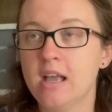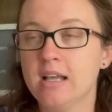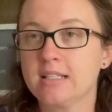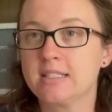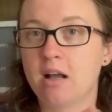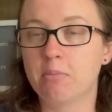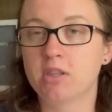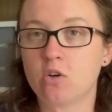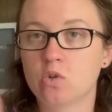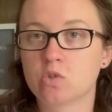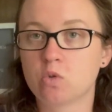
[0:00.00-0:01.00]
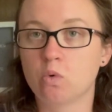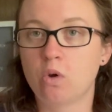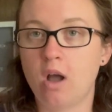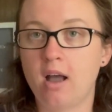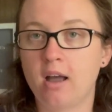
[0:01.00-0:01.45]
some of those
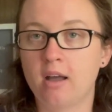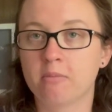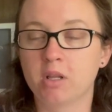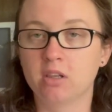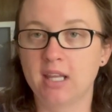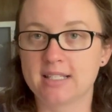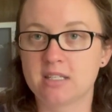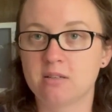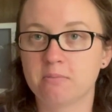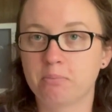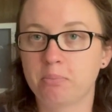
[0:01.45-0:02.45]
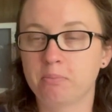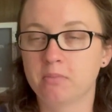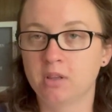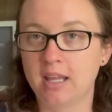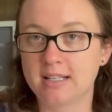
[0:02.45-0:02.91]

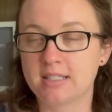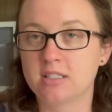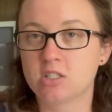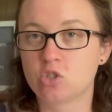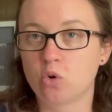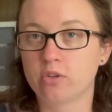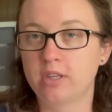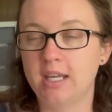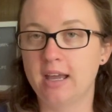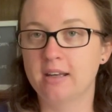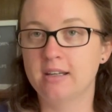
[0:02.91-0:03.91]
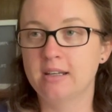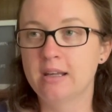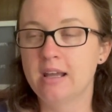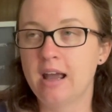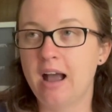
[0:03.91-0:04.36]
lessons toward the end,
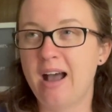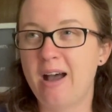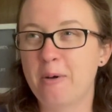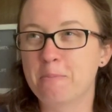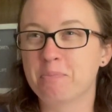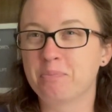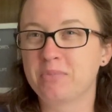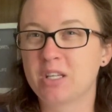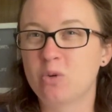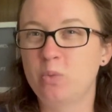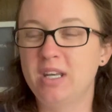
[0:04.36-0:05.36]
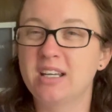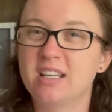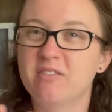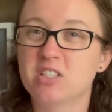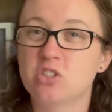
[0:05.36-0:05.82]
we didn't
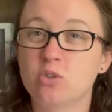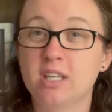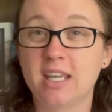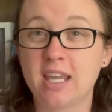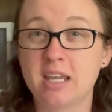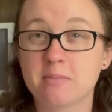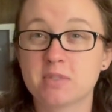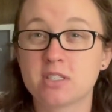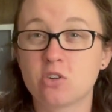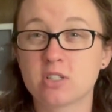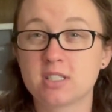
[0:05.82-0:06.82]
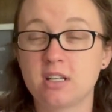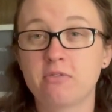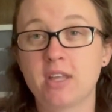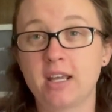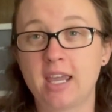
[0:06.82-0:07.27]
even do the games or
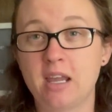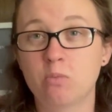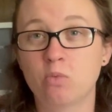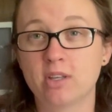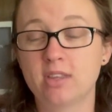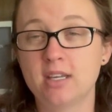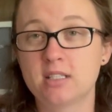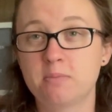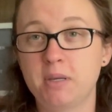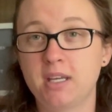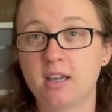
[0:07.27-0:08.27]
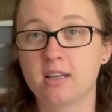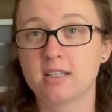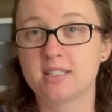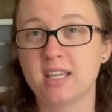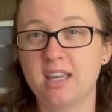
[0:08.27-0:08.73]
stuff that came with it because